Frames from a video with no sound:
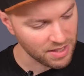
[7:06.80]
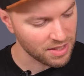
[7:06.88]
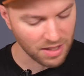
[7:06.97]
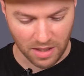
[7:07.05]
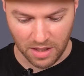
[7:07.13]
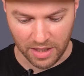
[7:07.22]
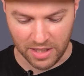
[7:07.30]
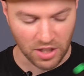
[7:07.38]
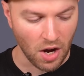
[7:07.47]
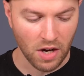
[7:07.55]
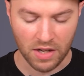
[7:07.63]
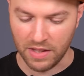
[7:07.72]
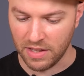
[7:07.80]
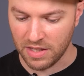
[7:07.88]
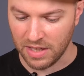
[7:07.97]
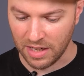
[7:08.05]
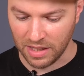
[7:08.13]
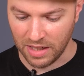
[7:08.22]
is suddenly darker than the
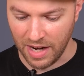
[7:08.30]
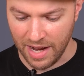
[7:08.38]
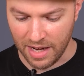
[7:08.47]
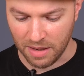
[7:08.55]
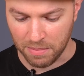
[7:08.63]
second layer,